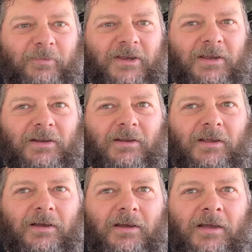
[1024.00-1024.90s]
be hitting
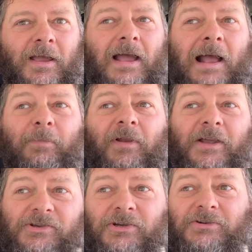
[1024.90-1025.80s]
the
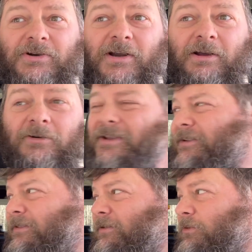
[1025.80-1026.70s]
Appalachian Trail
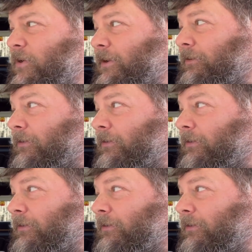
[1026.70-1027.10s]
in 2 weeks.